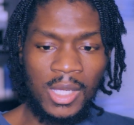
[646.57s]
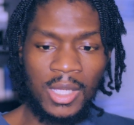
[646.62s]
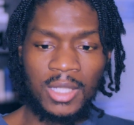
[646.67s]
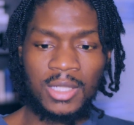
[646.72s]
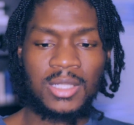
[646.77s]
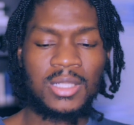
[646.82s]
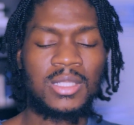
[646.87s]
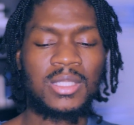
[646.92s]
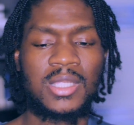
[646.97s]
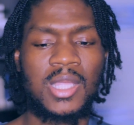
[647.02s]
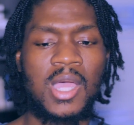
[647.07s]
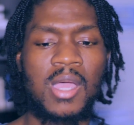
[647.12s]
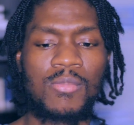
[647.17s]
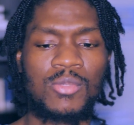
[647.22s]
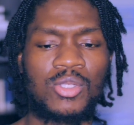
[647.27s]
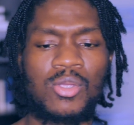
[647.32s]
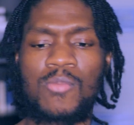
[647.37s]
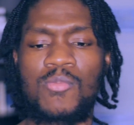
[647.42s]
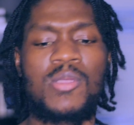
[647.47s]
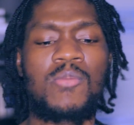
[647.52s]
And she stopped
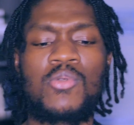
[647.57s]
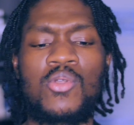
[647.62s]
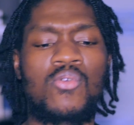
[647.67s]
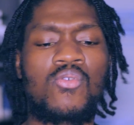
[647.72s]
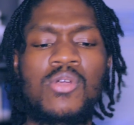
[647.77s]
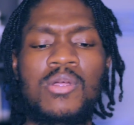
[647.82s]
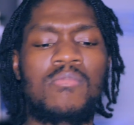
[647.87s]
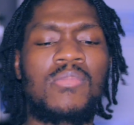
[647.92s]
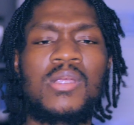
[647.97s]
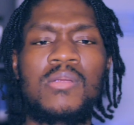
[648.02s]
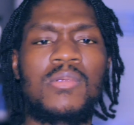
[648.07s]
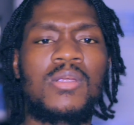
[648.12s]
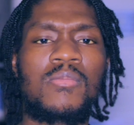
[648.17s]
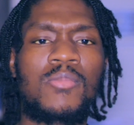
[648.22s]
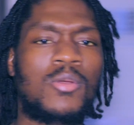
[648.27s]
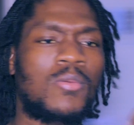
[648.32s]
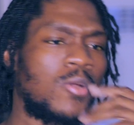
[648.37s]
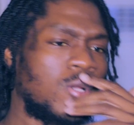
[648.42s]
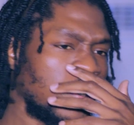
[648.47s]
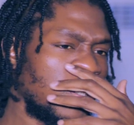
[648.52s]
and started beeping the horn. Bam, bam,
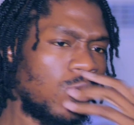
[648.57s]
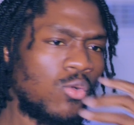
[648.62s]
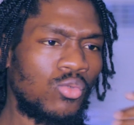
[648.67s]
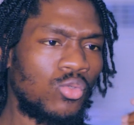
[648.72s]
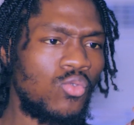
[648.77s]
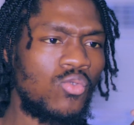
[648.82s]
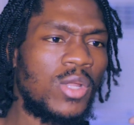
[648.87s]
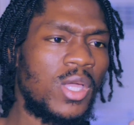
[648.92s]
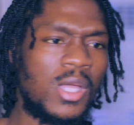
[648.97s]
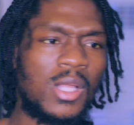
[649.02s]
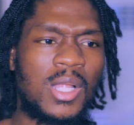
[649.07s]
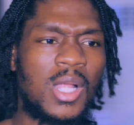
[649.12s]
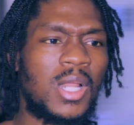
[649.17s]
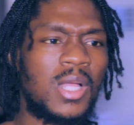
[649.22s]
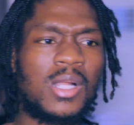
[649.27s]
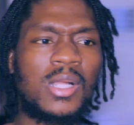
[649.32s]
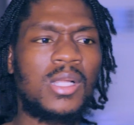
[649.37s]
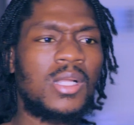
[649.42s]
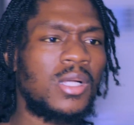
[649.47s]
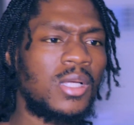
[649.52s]
bam, bam, don't do that. Blah,
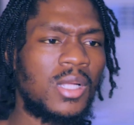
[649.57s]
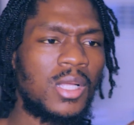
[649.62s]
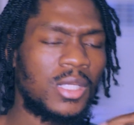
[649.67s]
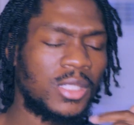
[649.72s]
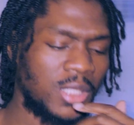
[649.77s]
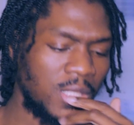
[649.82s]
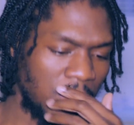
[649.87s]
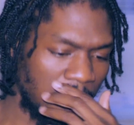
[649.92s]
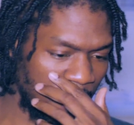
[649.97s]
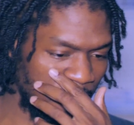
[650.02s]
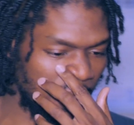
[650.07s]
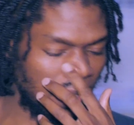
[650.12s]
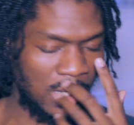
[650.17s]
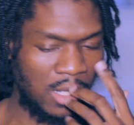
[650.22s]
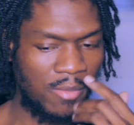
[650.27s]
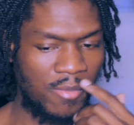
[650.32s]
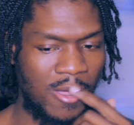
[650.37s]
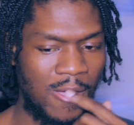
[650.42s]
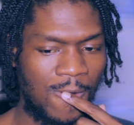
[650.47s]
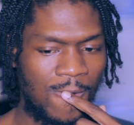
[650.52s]
blah, blah, blah. She cussing
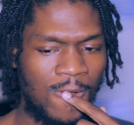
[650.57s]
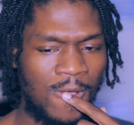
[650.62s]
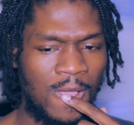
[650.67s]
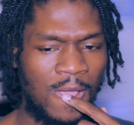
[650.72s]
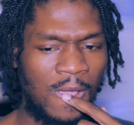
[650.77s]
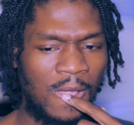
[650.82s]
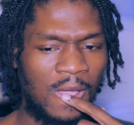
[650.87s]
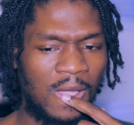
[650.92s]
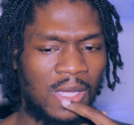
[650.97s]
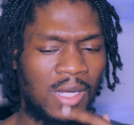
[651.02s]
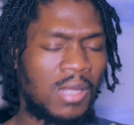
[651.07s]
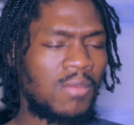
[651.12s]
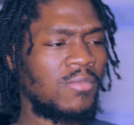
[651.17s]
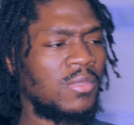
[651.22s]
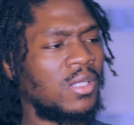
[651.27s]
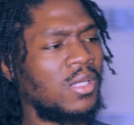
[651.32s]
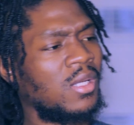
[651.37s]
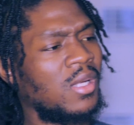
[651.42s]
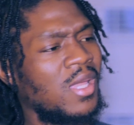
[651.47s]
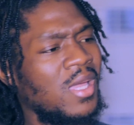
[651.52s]
him out. And I'm
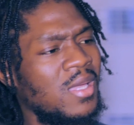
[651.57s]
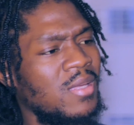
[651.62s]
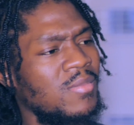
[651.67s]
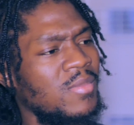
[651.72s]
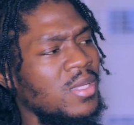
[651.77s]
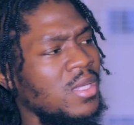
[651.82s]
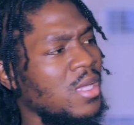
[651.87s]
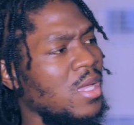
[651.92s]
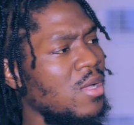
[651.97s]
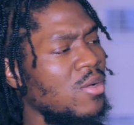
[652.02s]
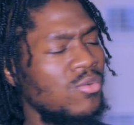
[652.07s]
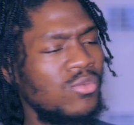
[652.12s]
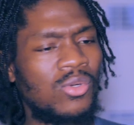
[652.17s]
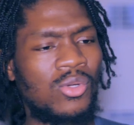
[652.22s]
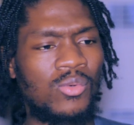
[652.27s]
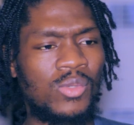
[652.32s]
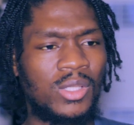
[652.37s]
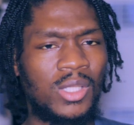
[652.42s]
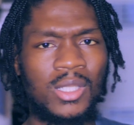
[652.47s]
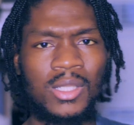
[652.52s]
looking like, man, I don't
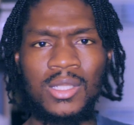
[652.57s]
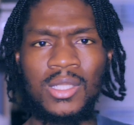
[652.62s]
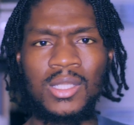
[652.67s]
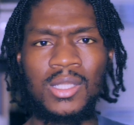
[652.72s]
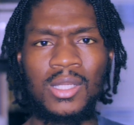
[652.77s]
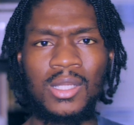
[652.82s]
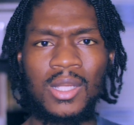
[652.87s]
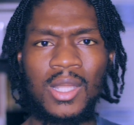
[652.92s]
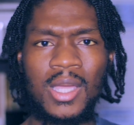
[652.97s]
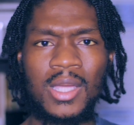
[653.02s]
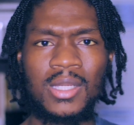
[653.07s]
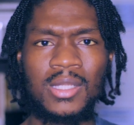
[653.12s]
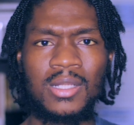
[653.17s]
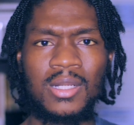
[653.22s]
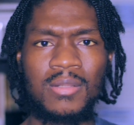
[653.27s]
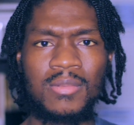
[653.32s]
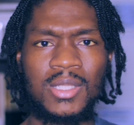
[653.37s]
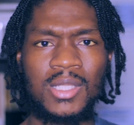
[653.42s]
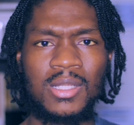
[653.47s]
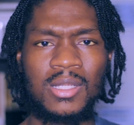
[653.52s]
know what they did. Like, you know
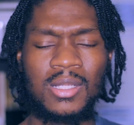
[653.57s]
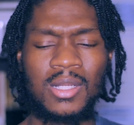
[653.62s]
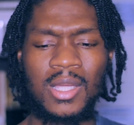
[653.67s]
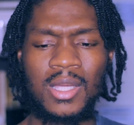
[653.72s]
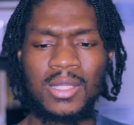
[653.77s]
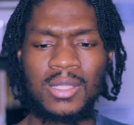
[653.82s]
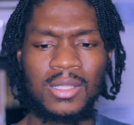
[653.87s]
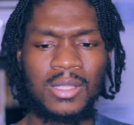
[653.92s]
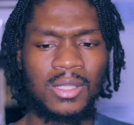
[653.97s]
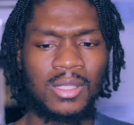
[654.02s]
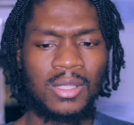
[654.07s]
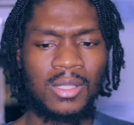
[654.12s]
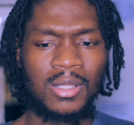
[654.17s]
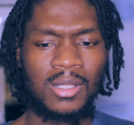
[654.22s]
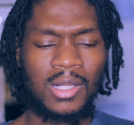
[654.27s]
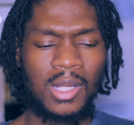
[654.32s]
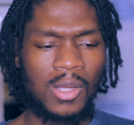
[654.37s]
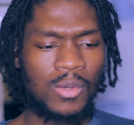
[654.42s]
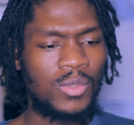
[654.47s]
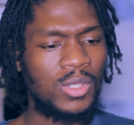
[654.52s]
what I'm saying? Like
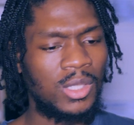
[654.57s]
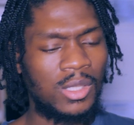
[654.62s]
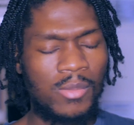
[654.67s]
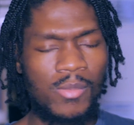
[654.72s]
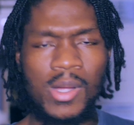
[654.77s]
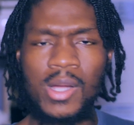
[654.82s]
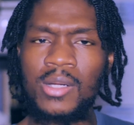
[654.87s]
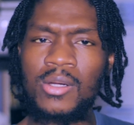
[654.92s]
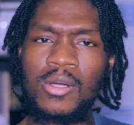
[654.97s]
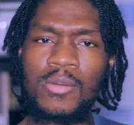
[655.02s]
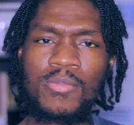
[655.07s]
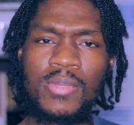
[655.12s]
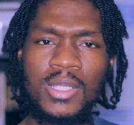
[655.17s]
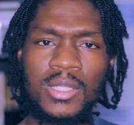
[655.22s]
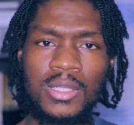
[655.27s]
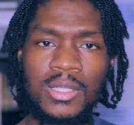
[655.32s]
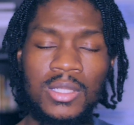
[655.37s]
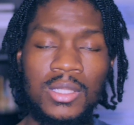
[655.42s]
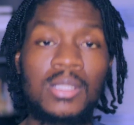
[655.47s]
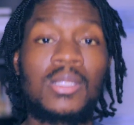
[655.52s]
we need to mind our
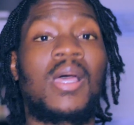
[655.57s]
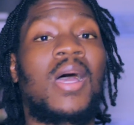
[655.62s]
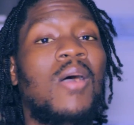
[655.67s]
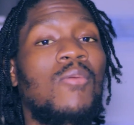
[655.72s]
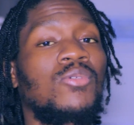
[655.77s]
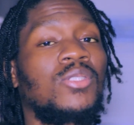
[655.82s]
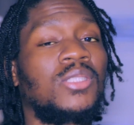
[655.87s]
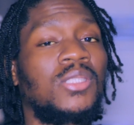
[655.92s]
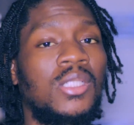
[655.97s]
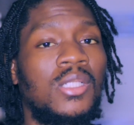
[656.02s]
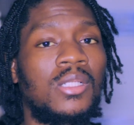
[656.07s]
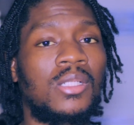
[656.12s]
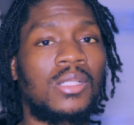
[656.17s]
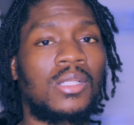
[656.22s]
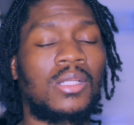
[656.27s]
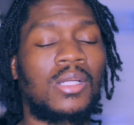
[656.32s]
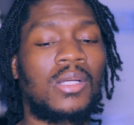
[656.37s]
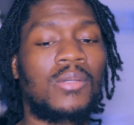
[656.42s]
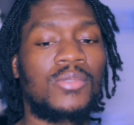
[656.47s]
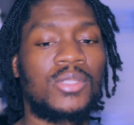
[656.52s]
business. I was young
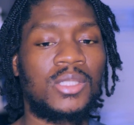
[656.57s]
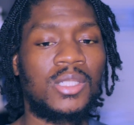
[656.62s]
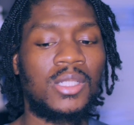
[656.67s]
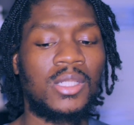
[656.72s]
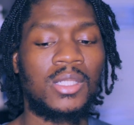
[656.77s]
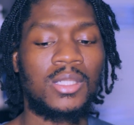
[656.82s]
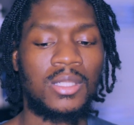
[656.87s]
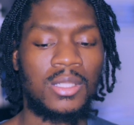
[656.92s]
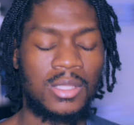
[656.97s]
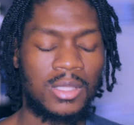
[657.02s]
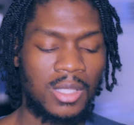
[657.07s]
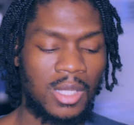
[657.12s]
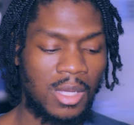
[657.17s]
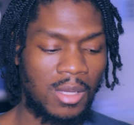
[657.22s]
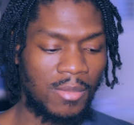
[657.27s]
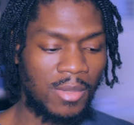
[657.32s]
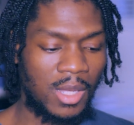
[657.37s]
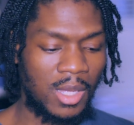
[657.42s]
at this time.